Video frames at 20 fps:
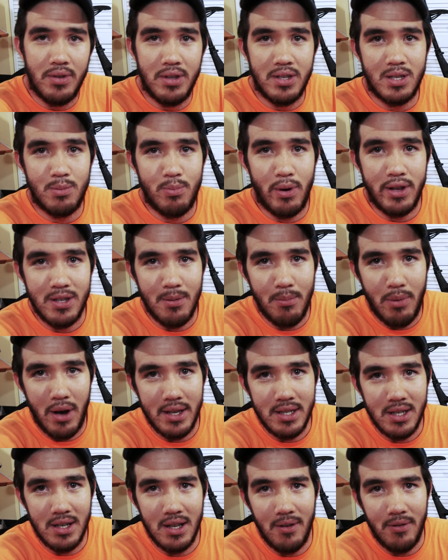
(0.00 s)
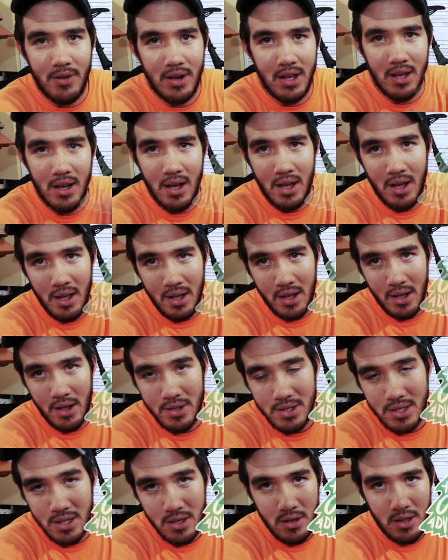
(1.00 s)
Spread some positivity.
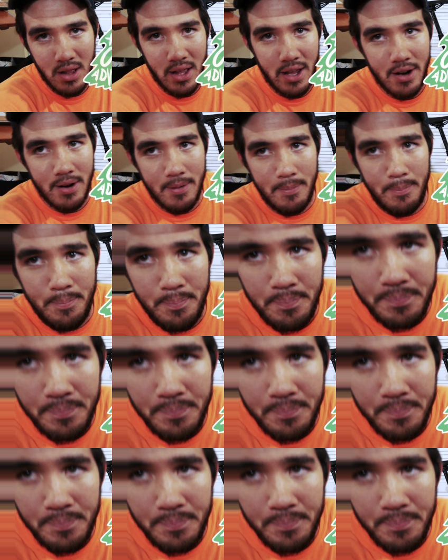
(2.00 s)
I'll see you later.